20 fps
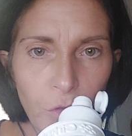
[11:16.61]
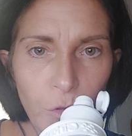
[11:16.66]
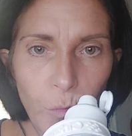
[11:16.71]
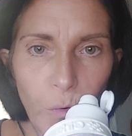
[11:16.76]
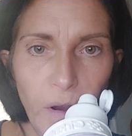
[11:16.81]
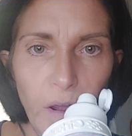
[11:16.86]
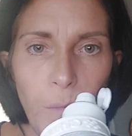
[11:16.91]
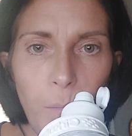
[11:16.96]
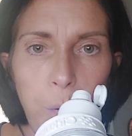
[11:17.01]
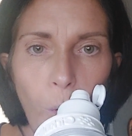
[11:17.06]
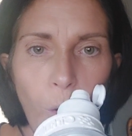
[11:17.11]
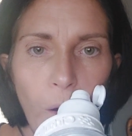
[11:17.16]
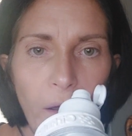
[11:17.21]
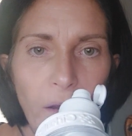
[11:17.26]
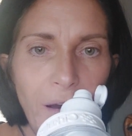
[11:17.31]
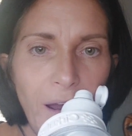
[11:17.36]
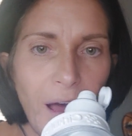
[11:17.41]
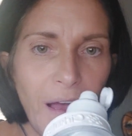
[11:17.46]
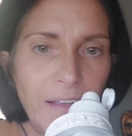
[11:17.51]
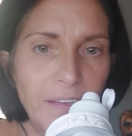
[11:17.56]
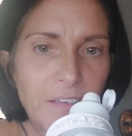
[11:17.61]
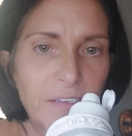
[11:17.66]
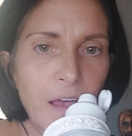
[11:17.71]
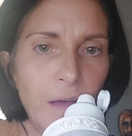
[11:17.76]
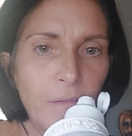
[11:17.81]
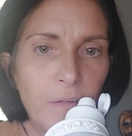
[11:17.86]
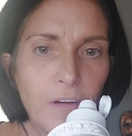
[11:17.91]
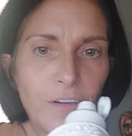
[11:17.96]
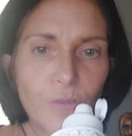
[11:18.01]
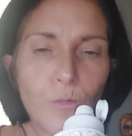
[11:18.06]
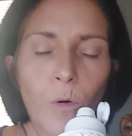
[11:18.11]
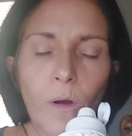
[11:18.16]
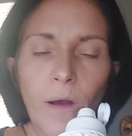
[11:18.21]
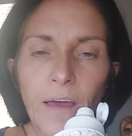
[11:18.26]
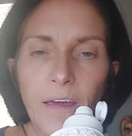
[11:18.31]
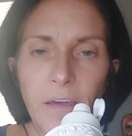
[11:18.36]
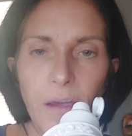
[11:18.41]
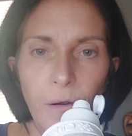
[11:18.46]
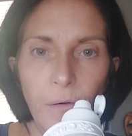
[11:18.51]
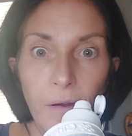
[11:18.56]
3.97 is what
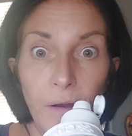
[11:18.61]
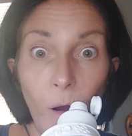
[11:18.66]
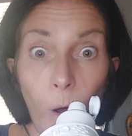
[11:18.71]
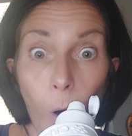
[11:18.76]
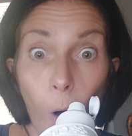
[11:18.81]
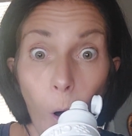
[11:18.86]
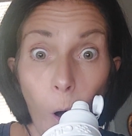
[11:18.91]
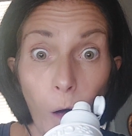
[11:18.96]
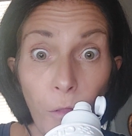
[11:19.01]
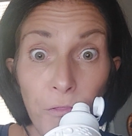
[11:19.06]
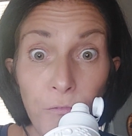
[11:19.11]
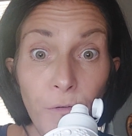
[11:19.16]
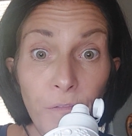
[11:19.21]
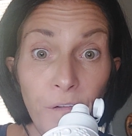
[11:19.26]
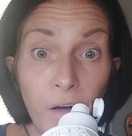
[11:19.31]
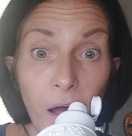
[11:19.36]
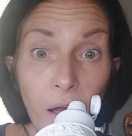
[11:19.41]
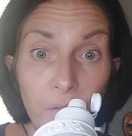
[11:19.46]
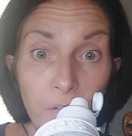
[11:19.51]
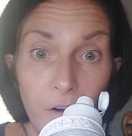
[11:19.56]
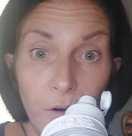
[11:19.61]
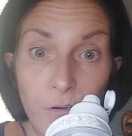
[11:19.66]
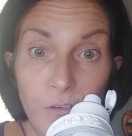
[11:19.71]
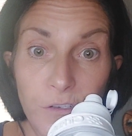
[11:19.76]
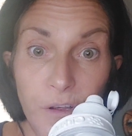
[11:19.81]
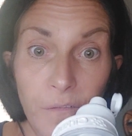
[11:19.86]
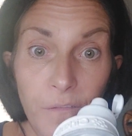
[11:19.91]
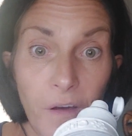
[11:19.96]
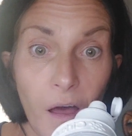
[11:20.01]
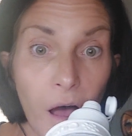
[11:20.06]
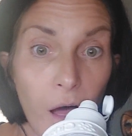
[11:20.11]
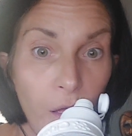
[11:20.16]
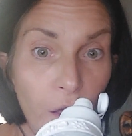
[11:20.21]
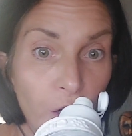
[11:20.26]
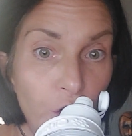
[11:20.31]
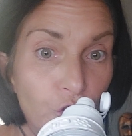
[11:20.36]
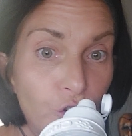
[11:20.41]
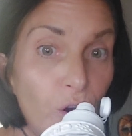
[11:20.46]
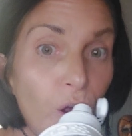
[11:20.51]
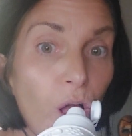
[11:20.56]
I carried all through five years of
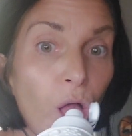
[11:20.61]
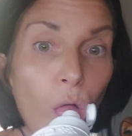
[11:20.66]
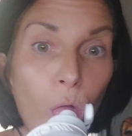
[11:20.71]
college.